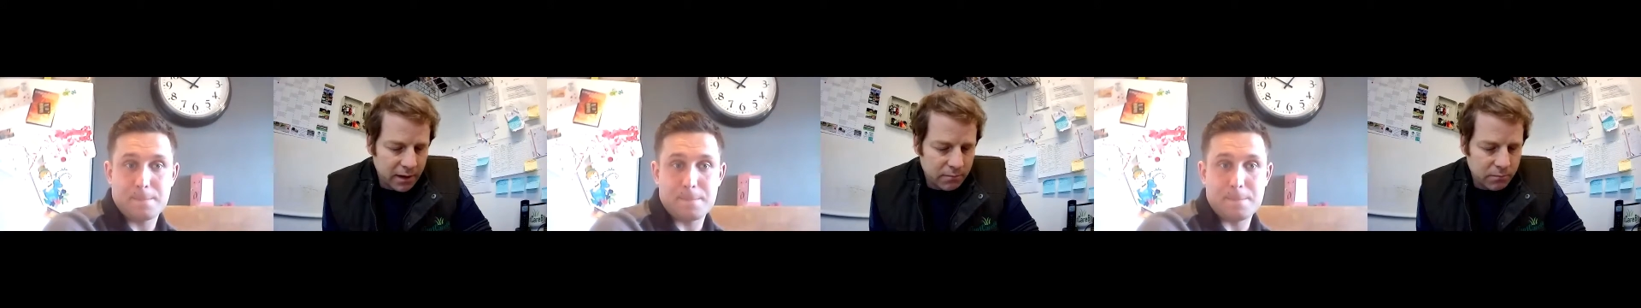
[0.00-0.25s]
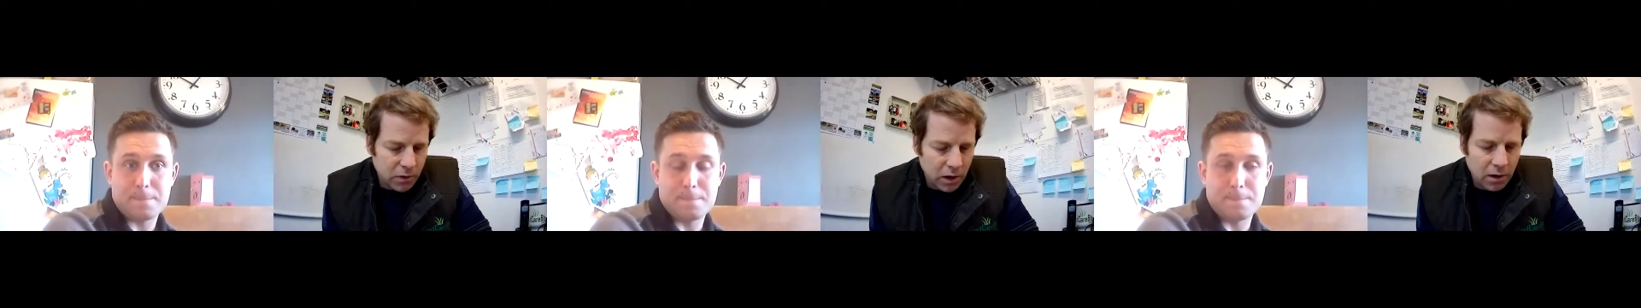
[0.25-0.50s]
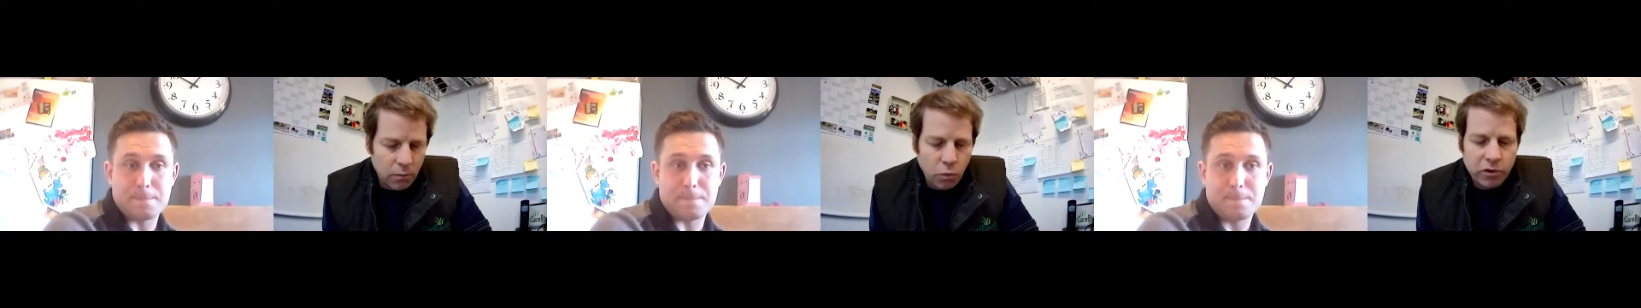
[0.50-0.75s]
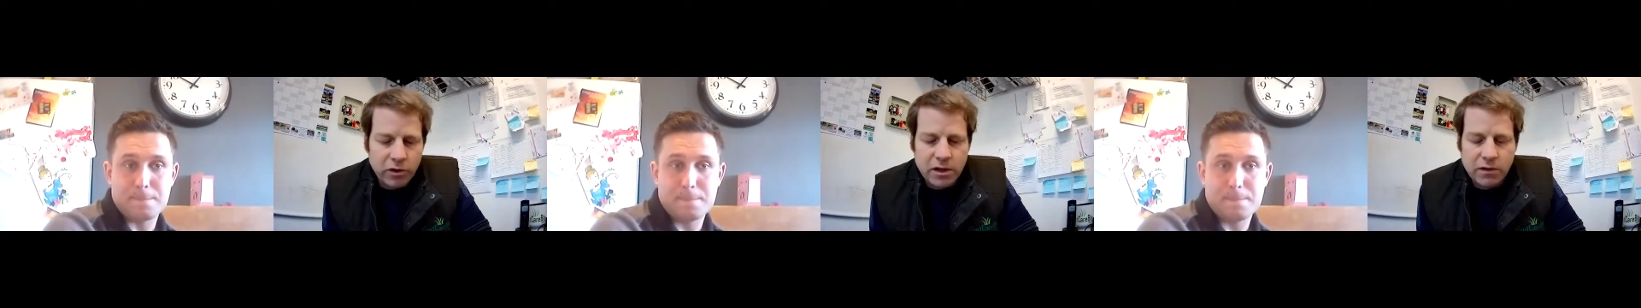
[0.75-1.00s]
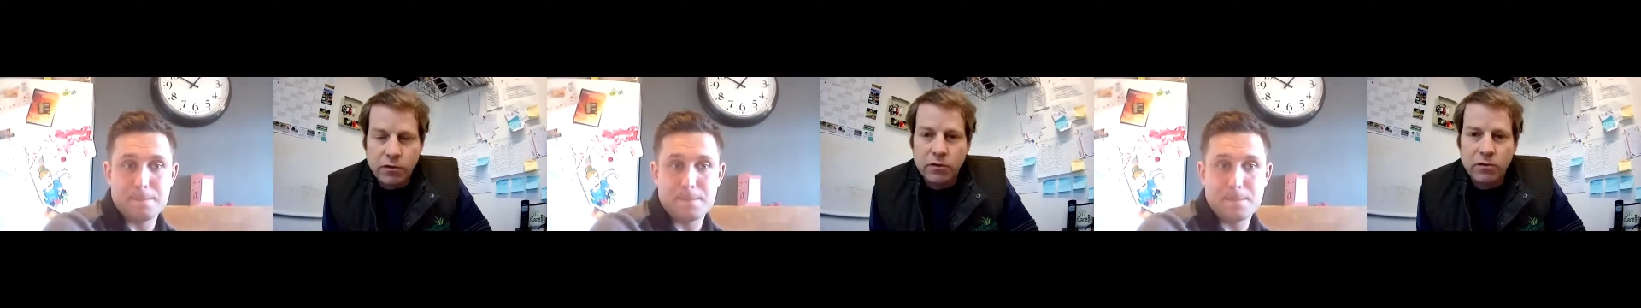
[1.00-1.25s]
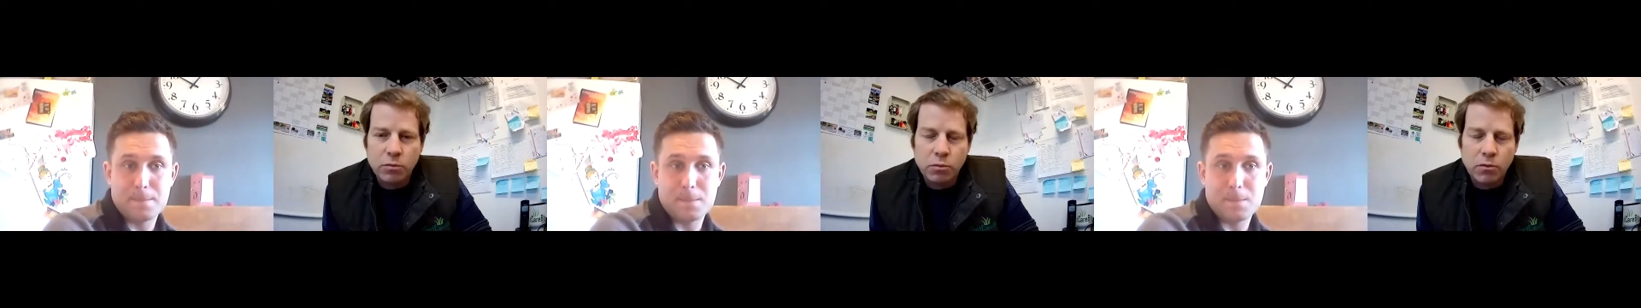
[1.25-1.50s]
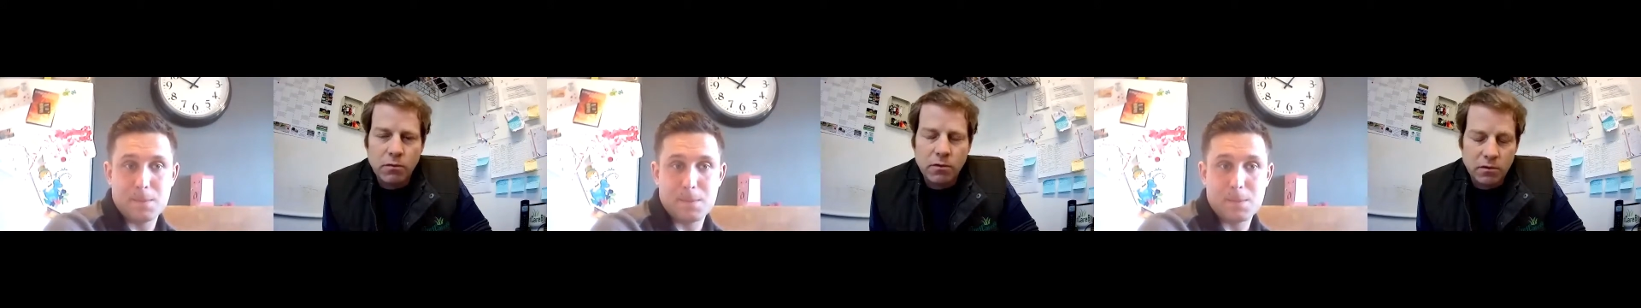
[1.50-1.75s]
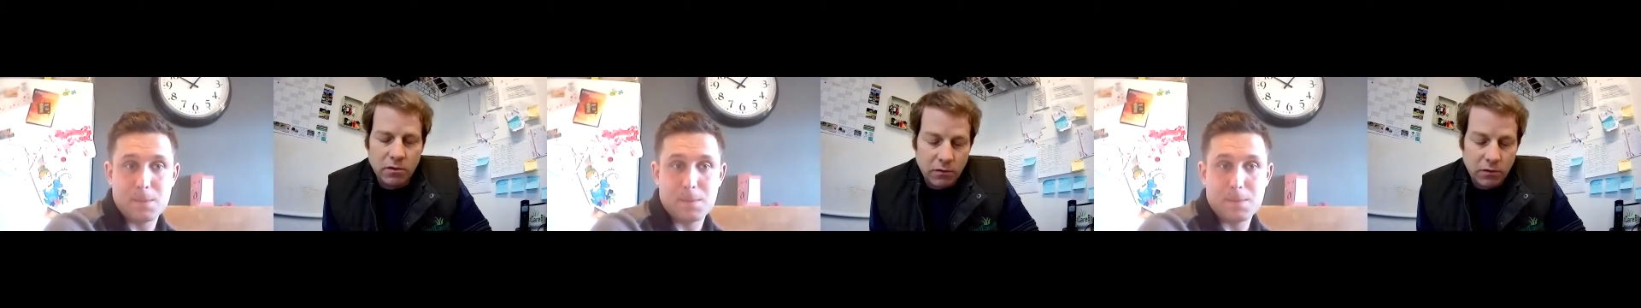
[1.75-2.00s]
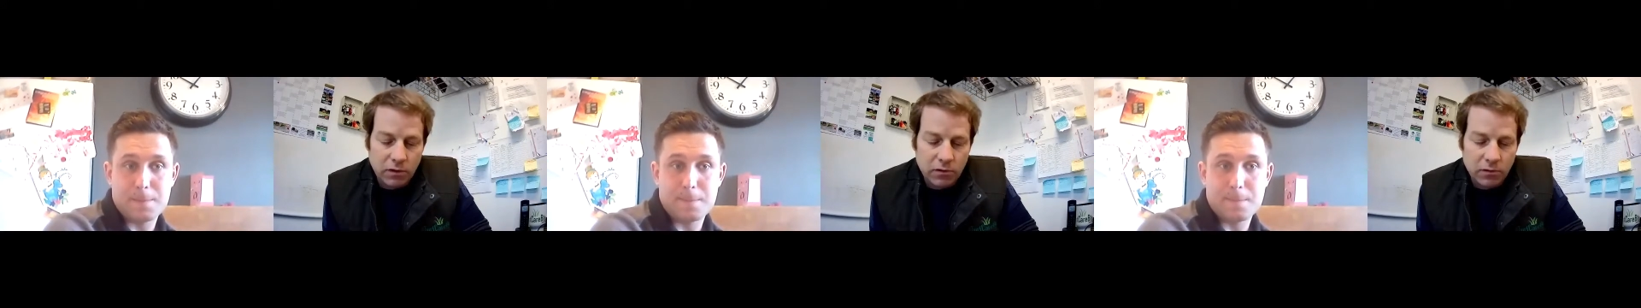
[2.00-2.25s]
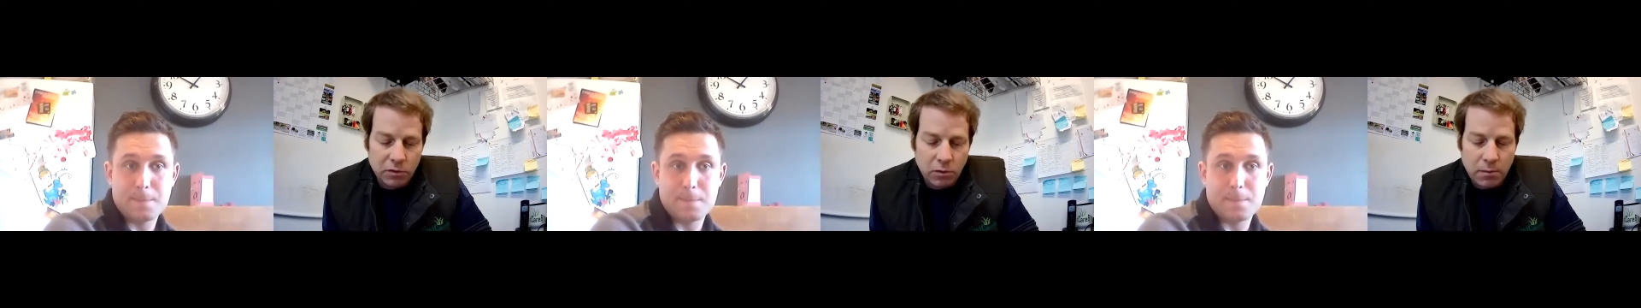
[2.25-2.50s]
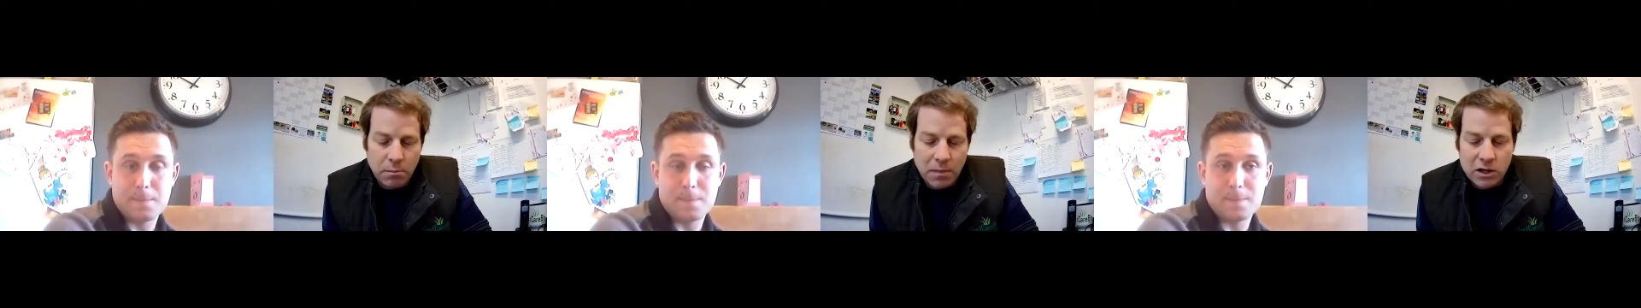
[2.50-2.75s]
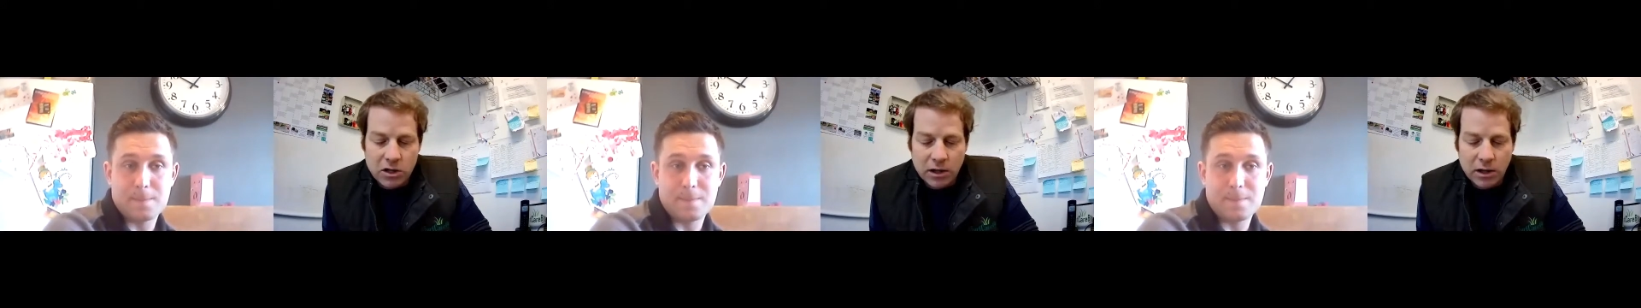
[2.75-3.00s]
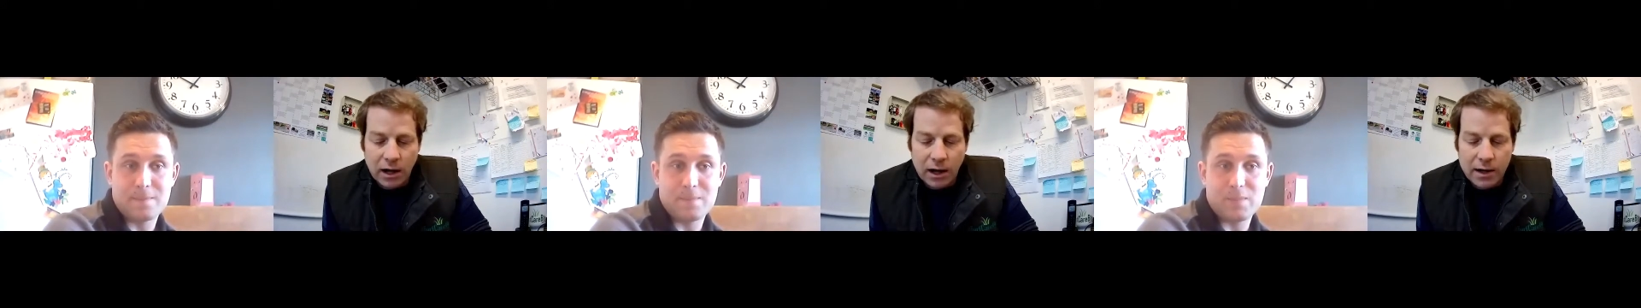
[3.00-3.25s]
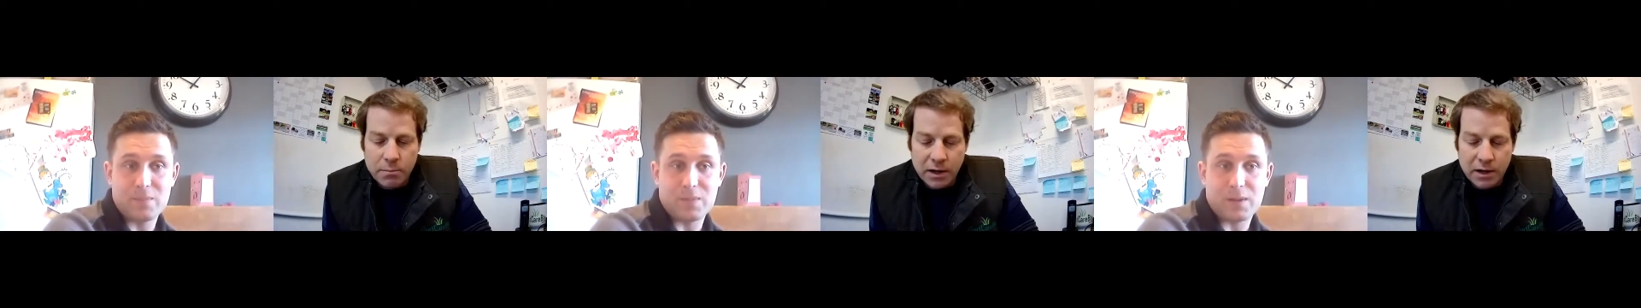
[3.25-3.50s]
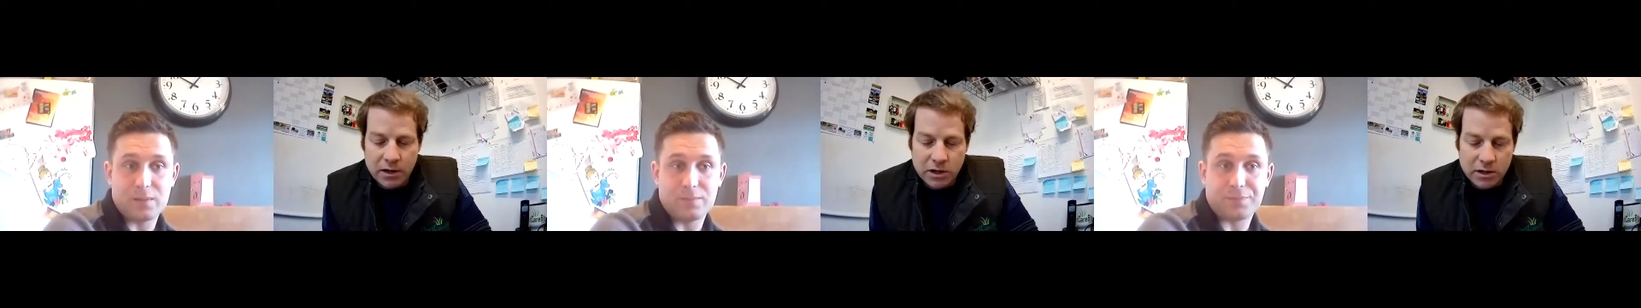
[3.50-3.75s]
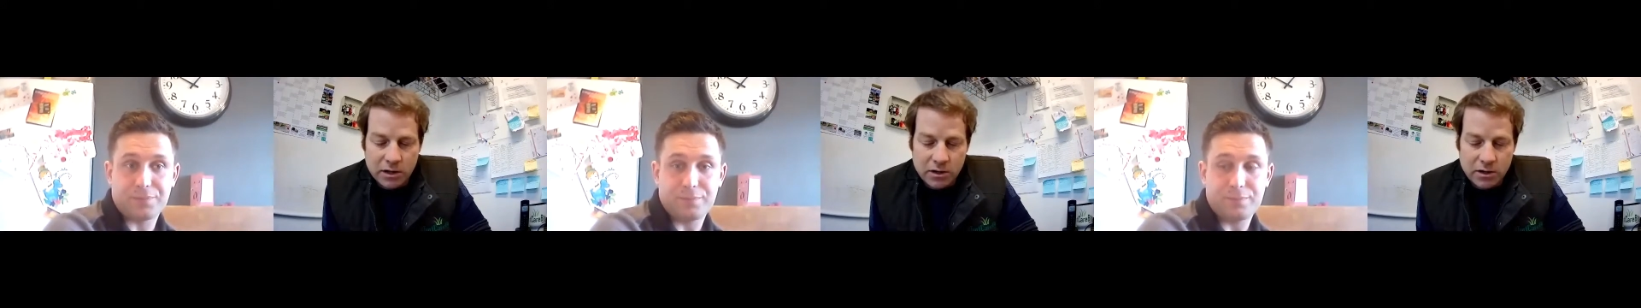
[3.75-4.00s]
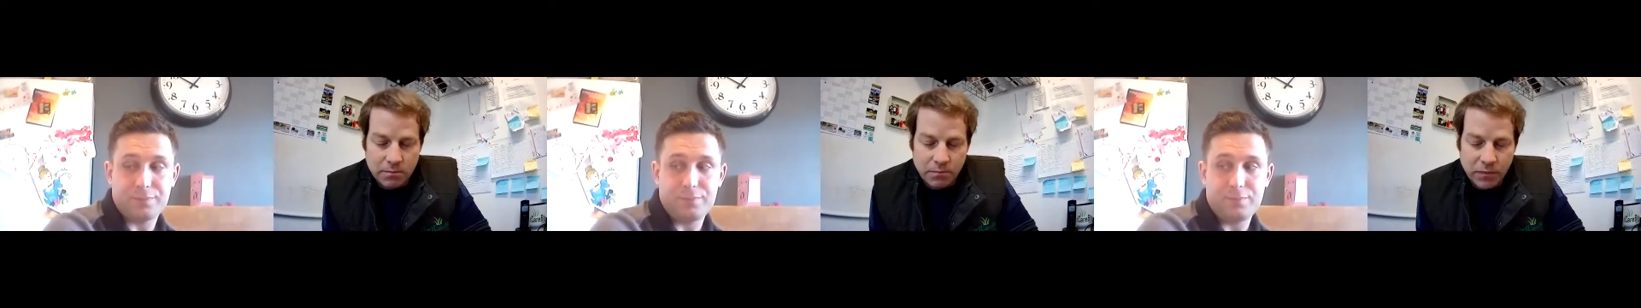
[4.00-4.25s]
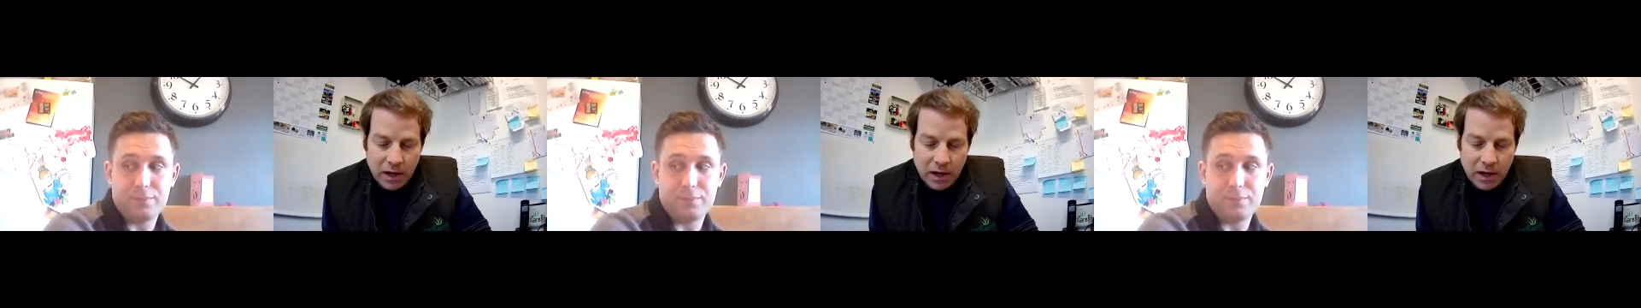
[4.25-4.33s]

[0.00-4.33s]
Speaker 1: then. Um, what are the difference differences between managing clay pitches